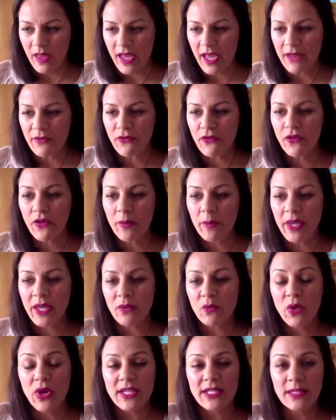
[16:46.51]
for me,
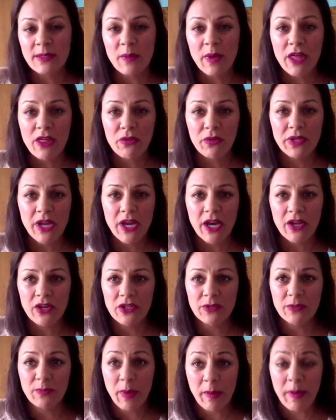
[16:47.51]
raising my 3
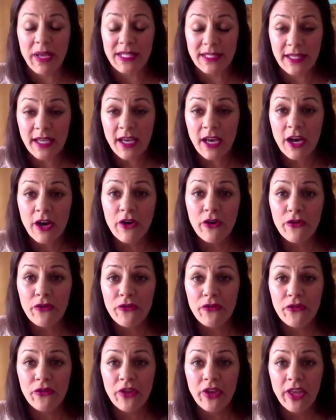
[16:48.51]
daughters by myself
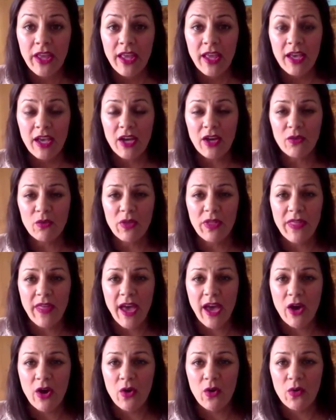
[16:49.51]

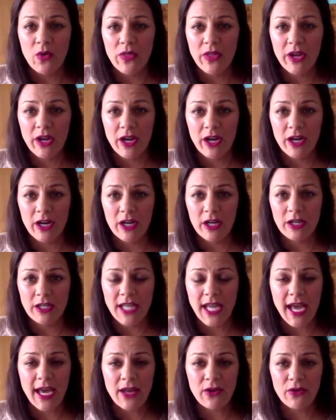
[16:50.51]
without their
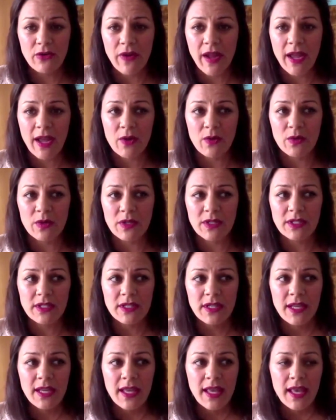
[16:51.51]
dad around,
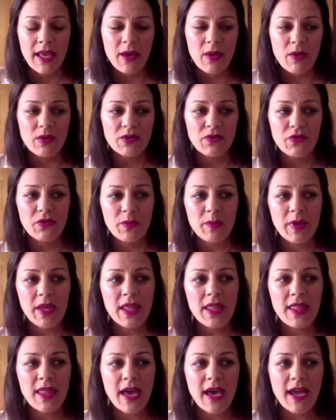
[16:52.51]
for
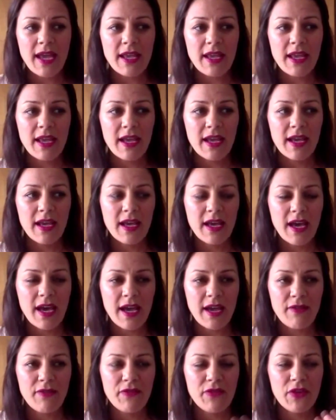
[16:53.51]
me,
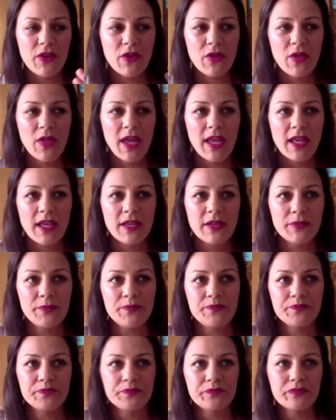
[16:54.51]
I feel like
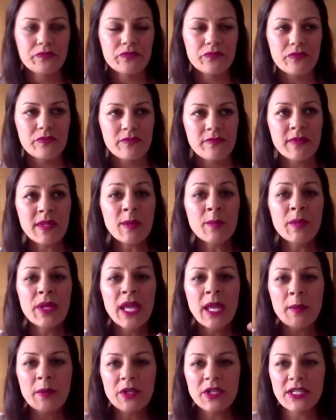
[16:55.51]

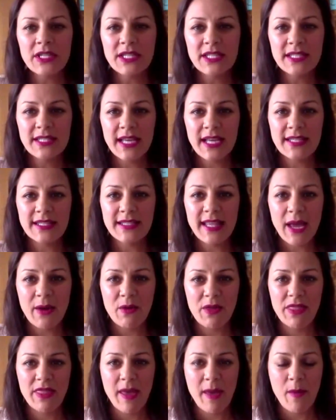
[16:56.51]
being able to discuss that
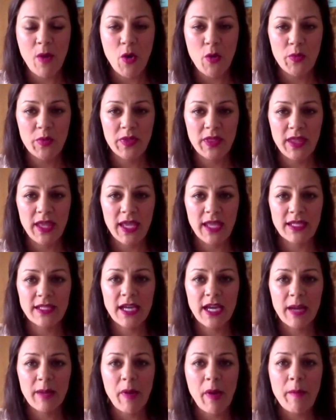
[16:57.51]
with them openly and
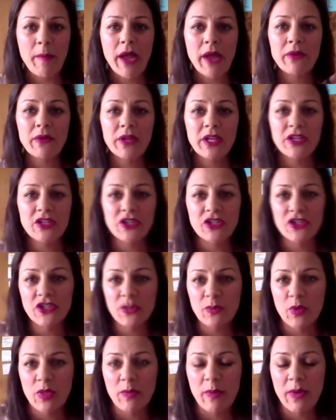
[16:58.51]
talk about my
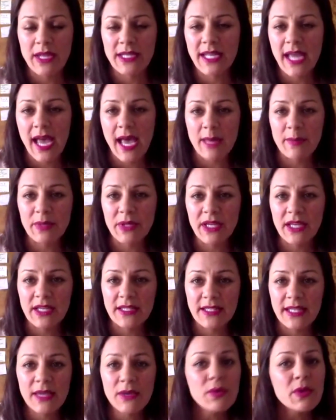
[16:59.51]
relationship with my dad, because
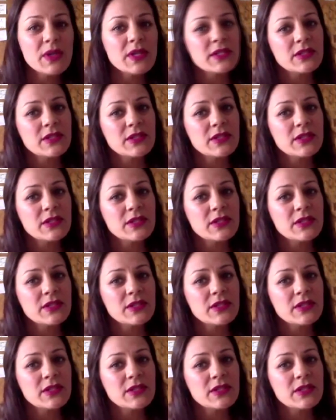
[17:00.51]
he wasn't